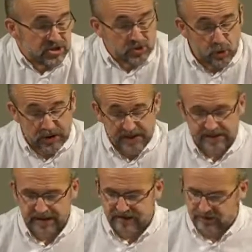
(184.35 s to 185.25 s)

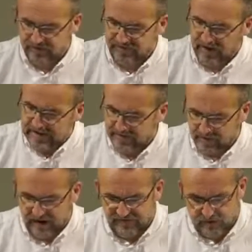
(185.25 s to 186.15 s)
Historians like to divide
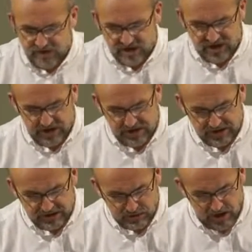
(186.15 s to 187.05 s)
the Reformation
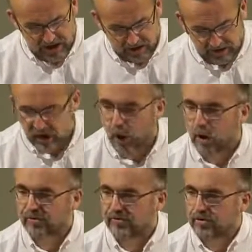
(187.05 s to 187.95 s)
into early
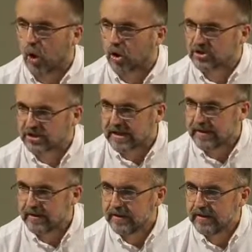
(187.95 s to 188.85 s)

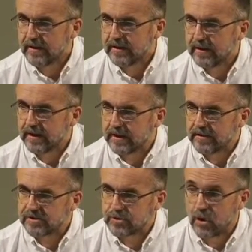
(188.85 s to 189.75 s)
orthodoxy,
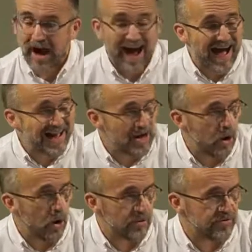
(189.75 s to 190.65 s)
into high
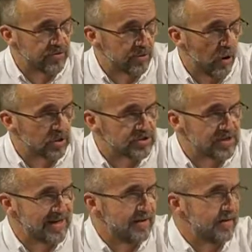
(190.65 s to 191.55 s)

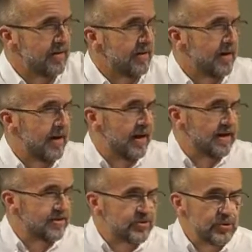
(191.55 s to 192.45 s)
orthodoxy,
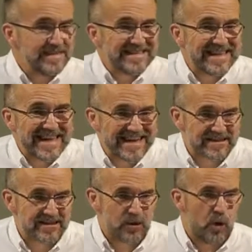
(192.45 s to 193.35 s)
and into
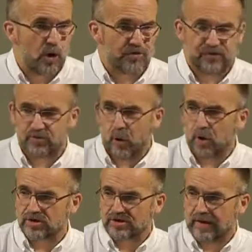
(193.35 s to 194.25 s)
late
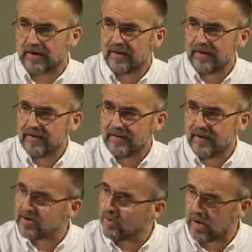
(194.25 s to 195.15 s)
orthodoxy.
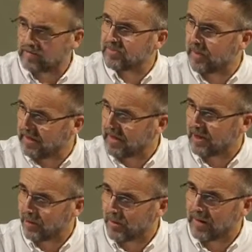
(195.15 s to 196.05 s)
That's what I'm
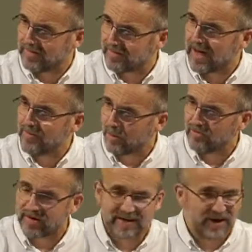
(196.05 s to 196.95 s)
spending a lot of my time
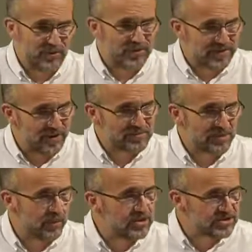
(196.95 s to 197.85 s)
on right now in
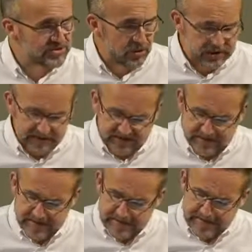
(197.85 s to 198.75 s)
terms of my studies.